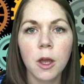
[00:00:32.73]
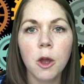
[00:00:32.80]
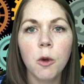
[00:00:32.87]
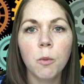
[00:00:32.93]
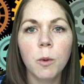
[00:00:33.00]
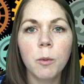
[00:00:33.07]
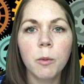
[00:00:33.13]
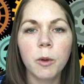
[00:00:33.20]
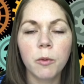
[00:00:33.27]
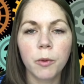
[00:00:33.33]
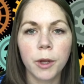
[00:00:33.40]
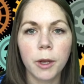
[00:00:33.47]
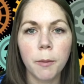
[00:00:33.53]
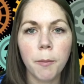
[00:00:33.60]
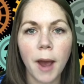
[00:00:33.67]
When we
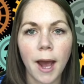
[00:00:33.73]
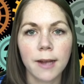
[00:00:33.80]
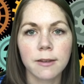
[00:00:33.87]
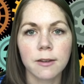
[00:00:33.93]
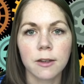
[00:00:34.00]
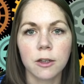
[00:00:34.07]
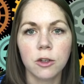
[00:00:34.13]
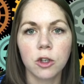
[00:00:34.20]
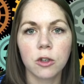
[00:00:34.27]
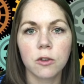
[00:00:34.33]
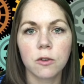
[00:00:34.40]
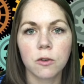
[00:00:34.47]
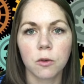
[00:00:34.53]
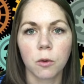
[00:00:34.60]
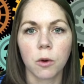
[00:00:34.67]
read a passage,
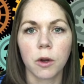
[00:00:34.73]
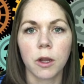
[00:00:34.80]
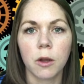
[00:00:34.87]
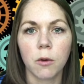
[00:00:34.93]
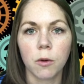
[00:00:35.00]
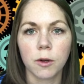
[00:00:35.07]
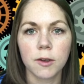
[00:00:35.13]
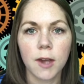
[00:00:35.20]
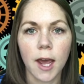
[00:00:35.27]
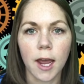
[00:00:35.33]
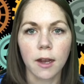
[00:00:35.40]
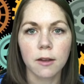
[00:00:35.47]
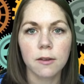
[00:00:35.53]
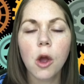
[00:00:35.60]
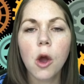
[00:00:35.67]
story, or
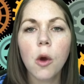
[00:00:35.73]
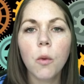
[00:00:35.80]
text,